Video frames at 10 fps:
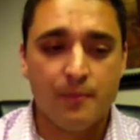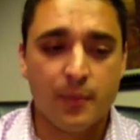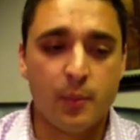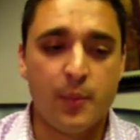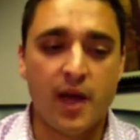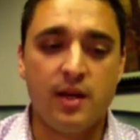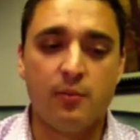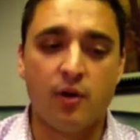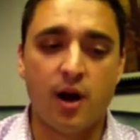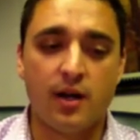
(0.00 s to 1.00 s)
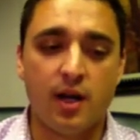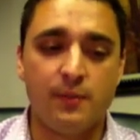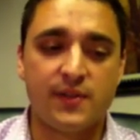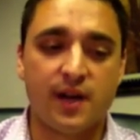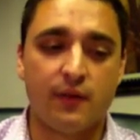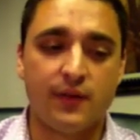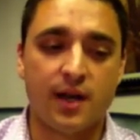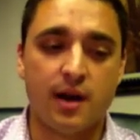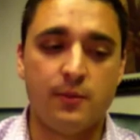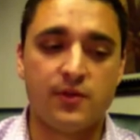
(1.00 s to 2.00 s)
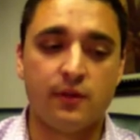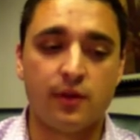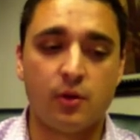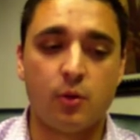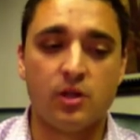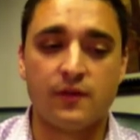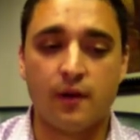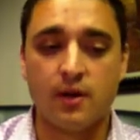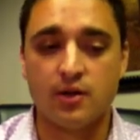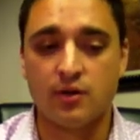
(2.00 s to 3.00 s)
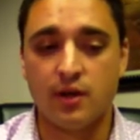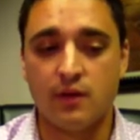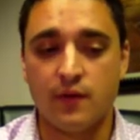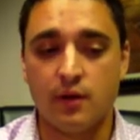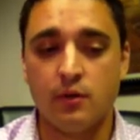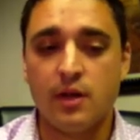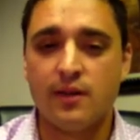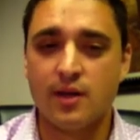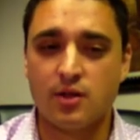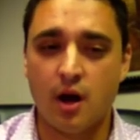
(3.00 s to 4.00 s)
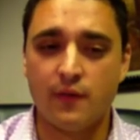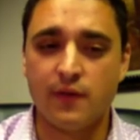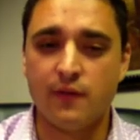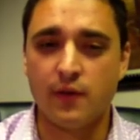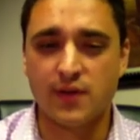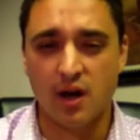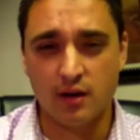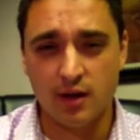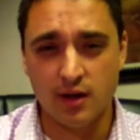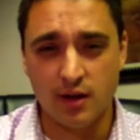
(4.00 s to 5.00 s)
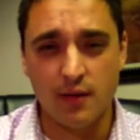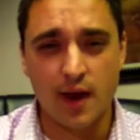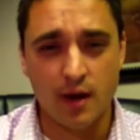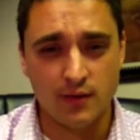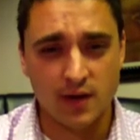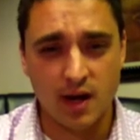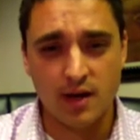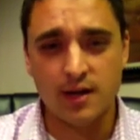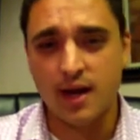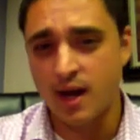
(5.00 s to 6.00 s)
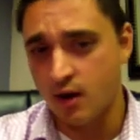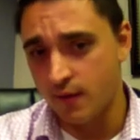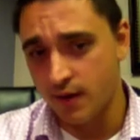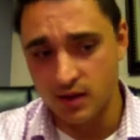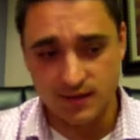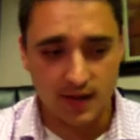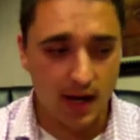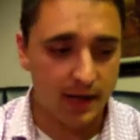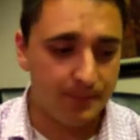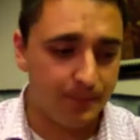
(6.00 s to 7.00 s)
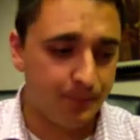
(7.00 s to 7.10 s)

Betty brought up several times during the course of our initial interview that she often feels ugly on the outside and on the inside.